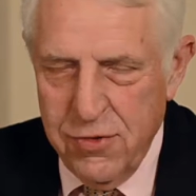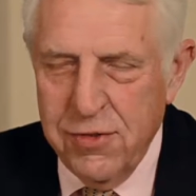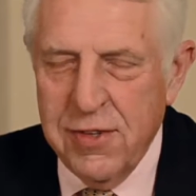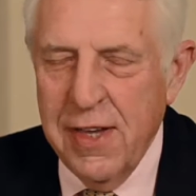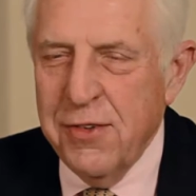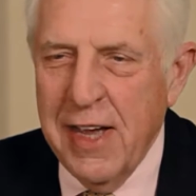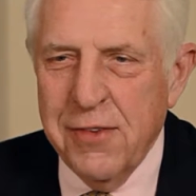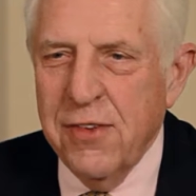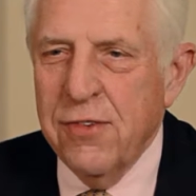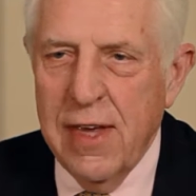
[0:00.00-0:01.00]
she sends
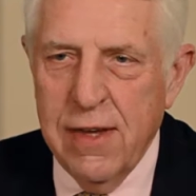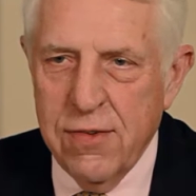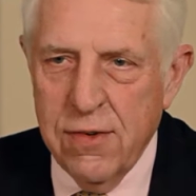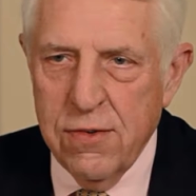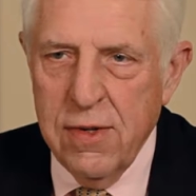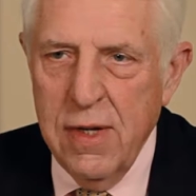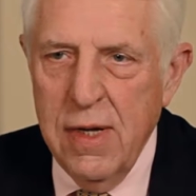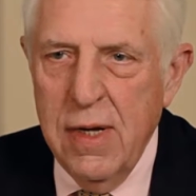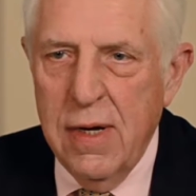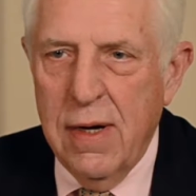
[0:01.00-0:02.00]
out disasters.
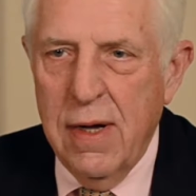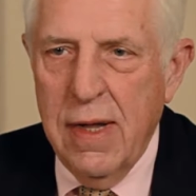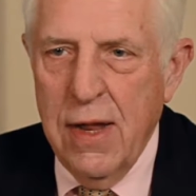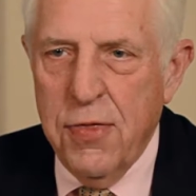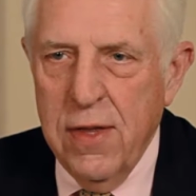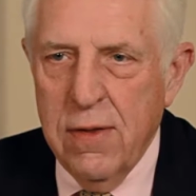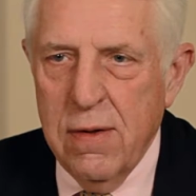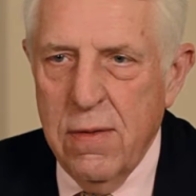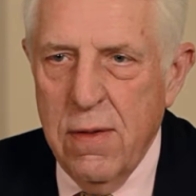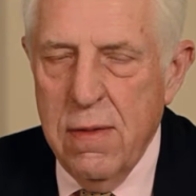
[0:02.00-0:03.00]
And I think
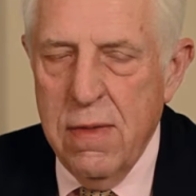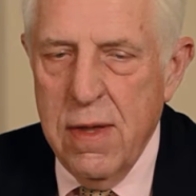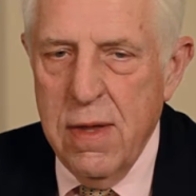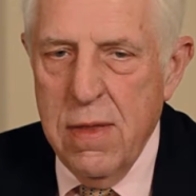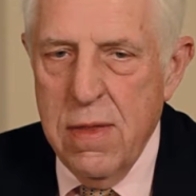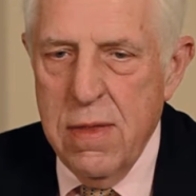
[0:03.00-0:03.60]
the